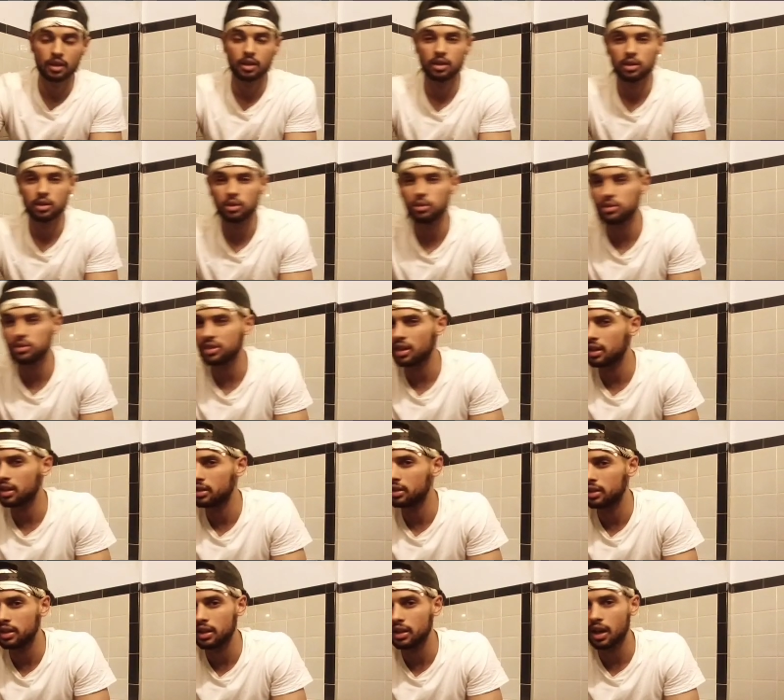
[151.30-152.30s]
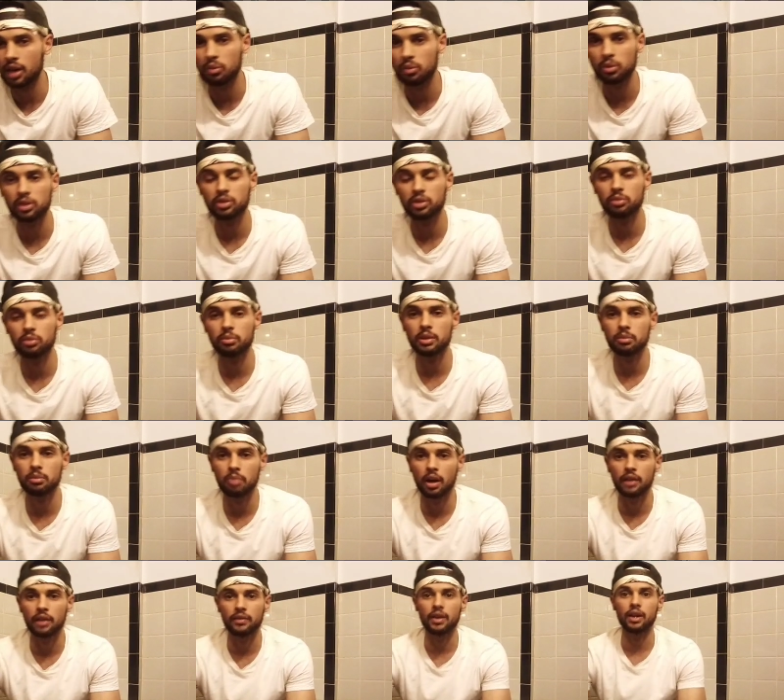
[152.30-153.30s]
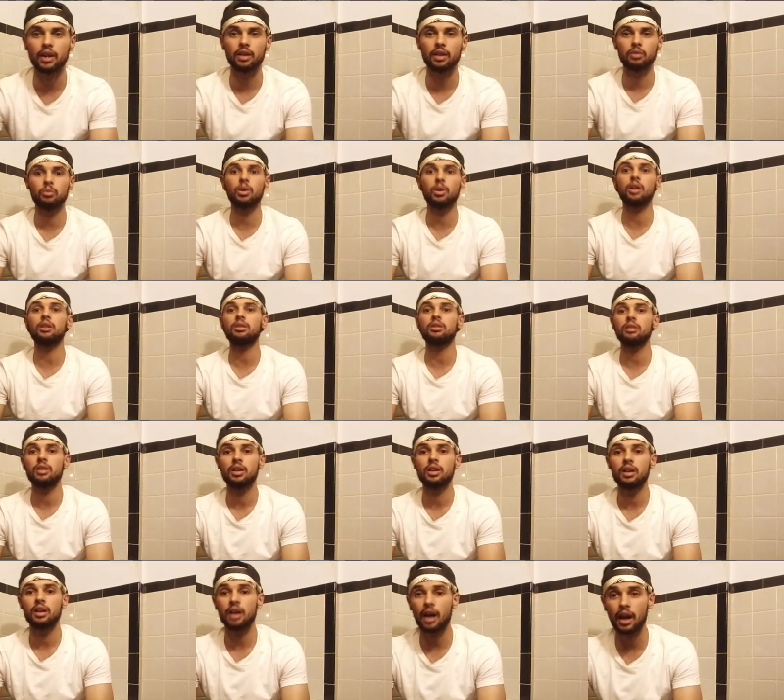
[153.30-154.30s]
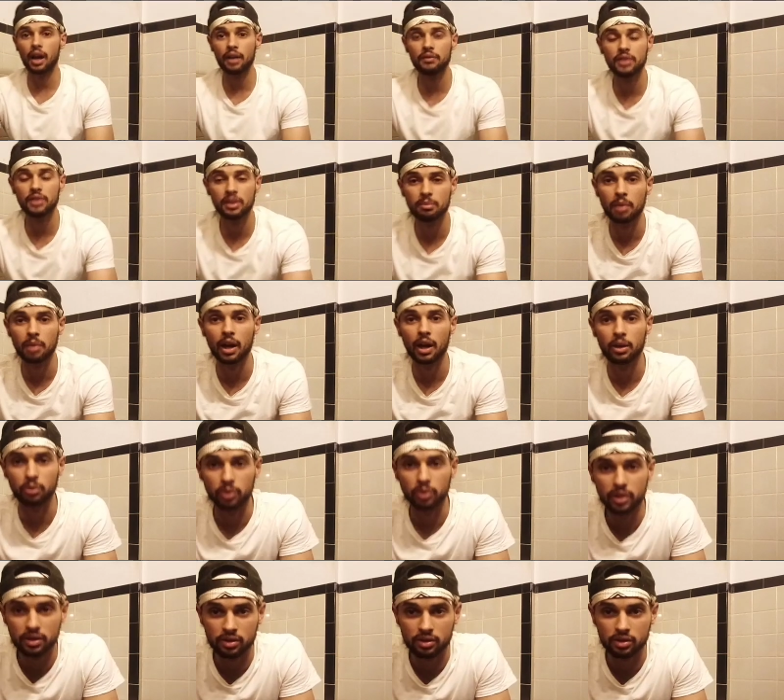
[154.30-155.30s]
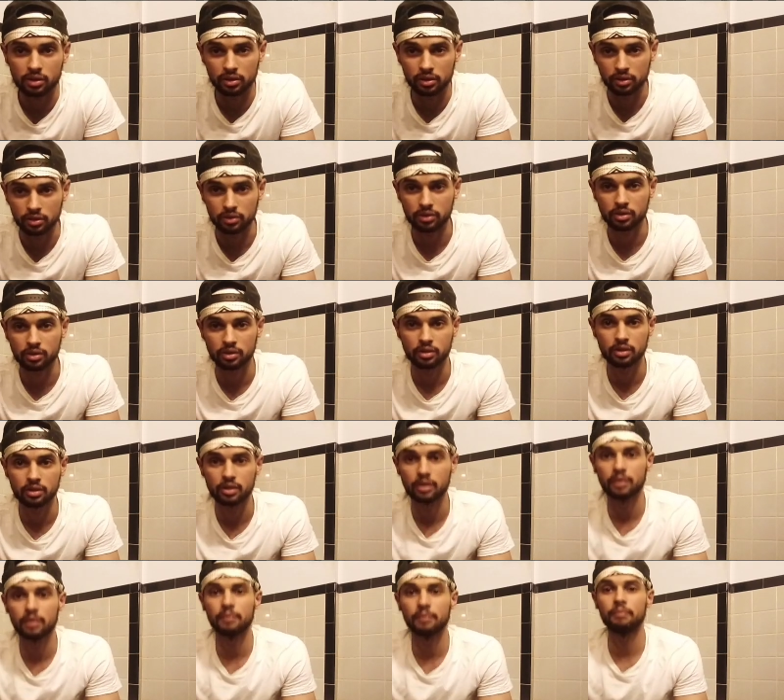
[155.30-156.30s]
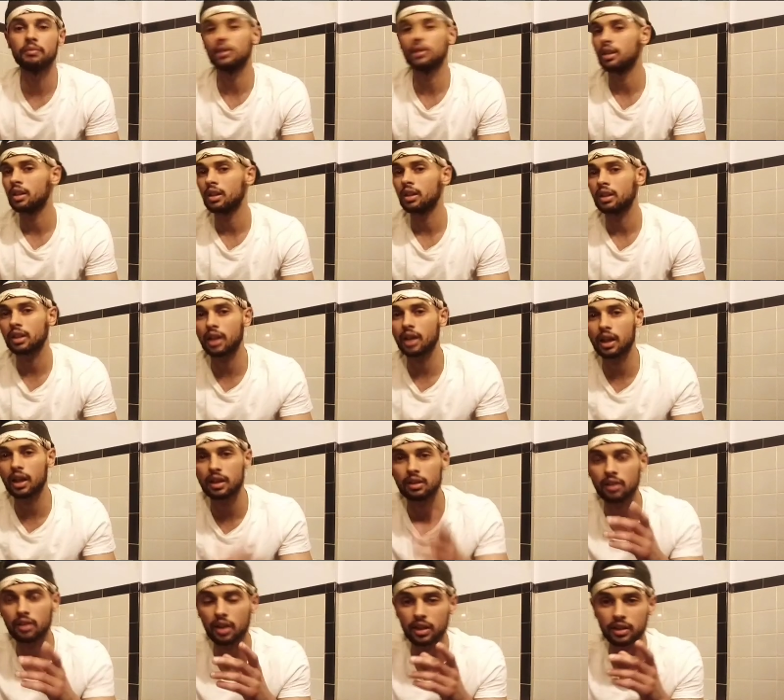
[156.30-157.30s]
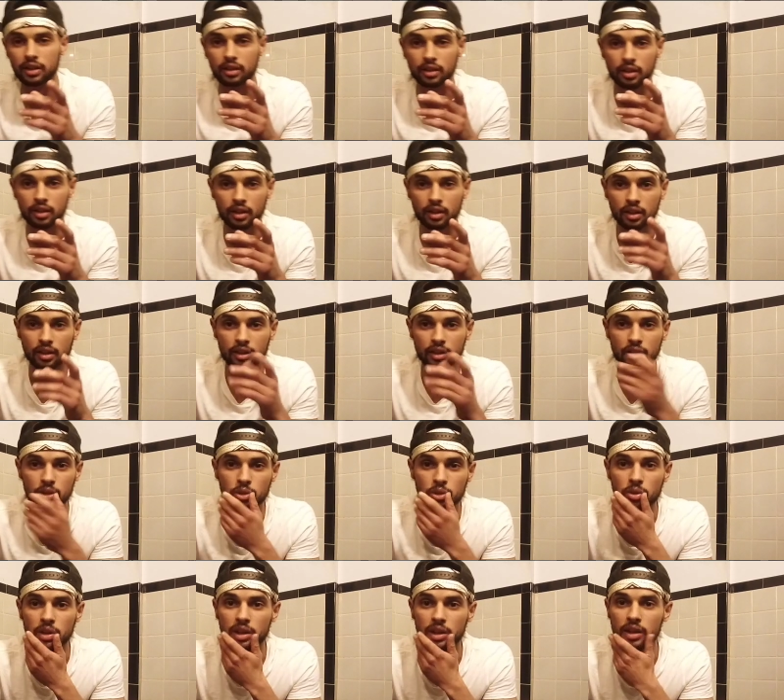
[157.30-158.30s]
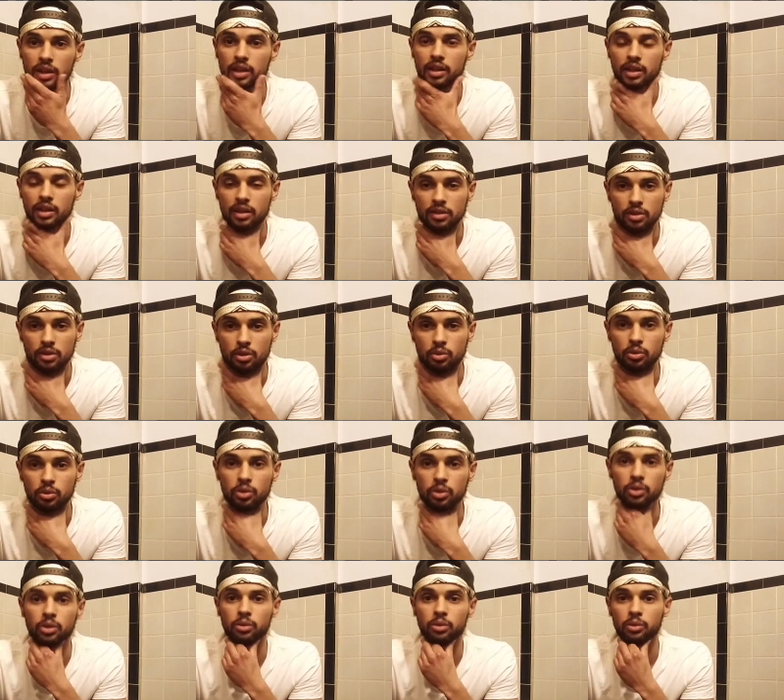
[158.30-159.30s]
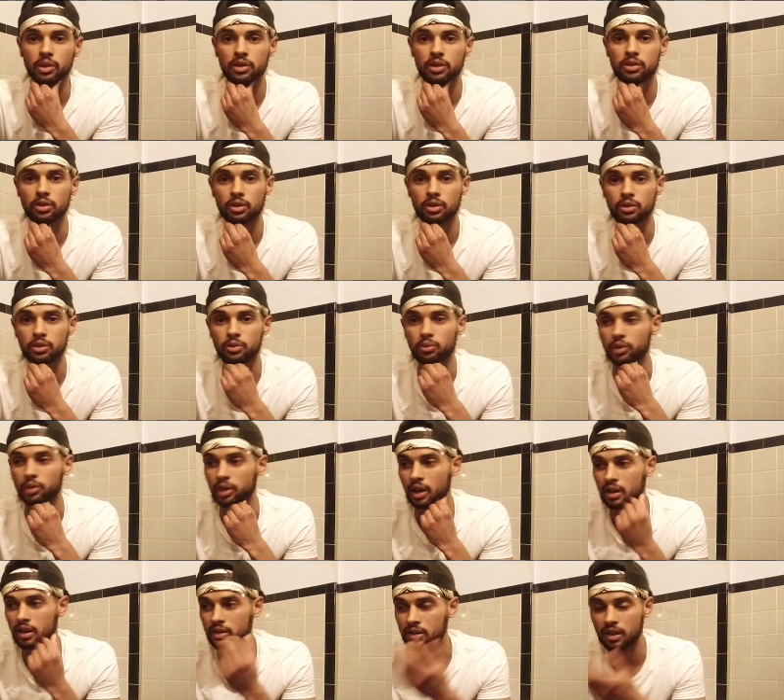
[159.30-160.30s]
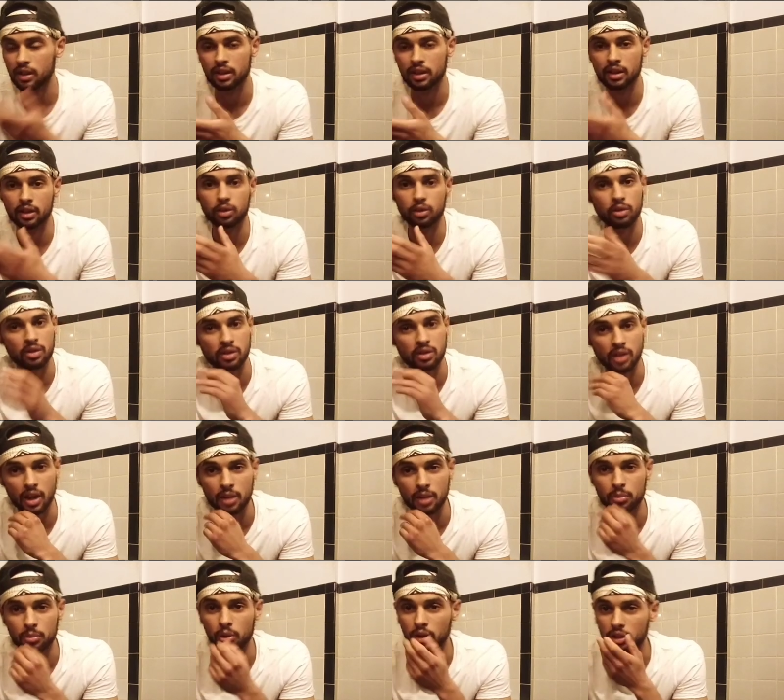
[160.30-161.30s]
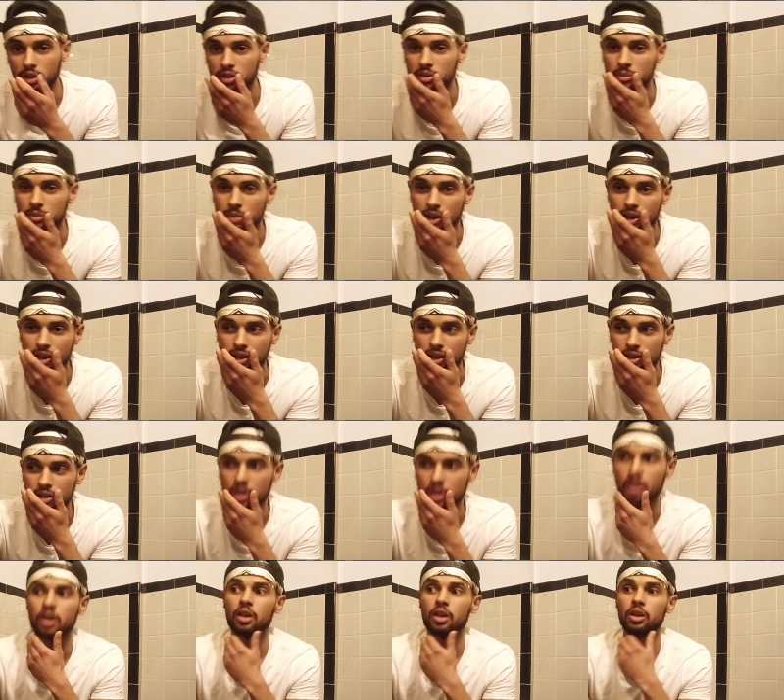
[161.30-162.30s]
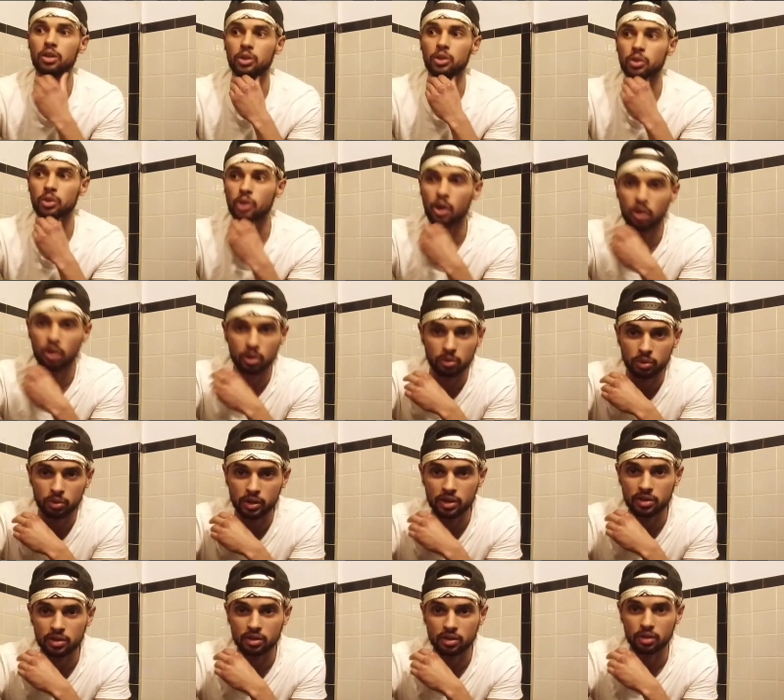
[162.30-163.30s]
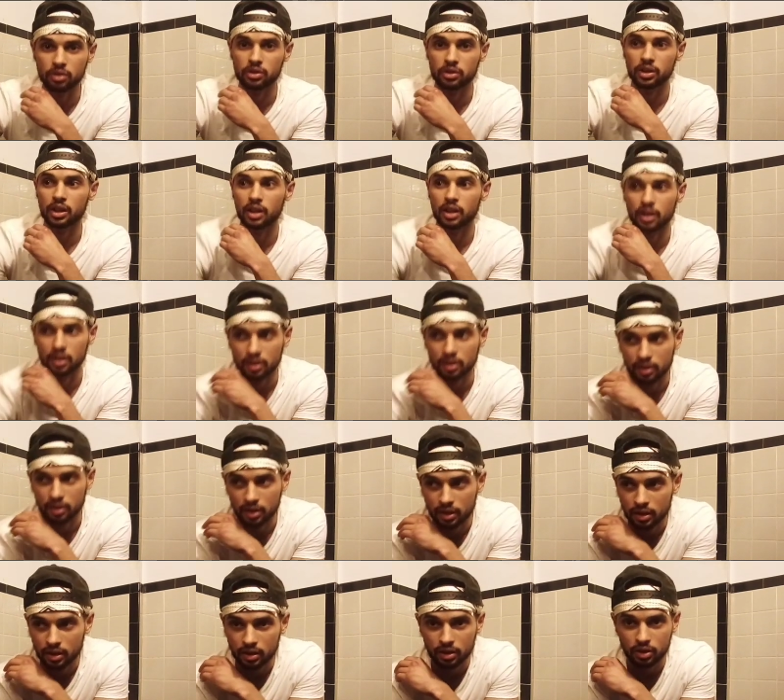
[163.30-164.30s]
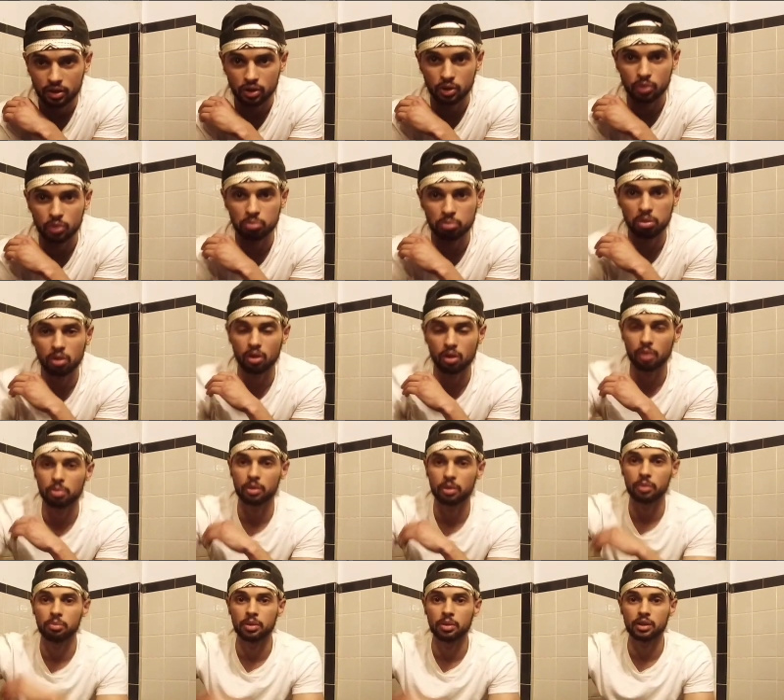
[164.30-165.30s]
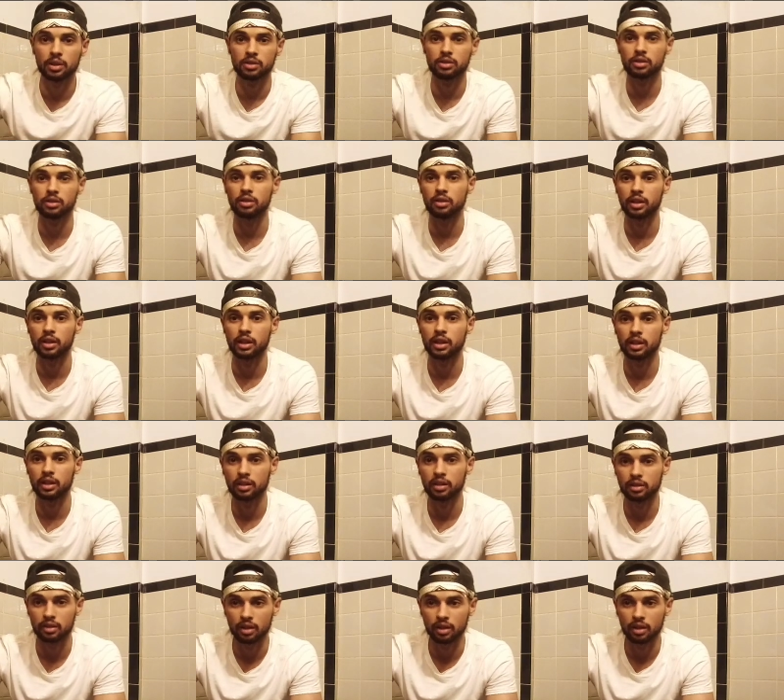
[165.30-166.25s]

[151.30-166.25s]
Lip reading: You say, Dion, what do you mean by that? Well, I did my research, kind of like you idiots who do your research when I say that Chris Cyborg is a man. You go on research and you pull up her picture and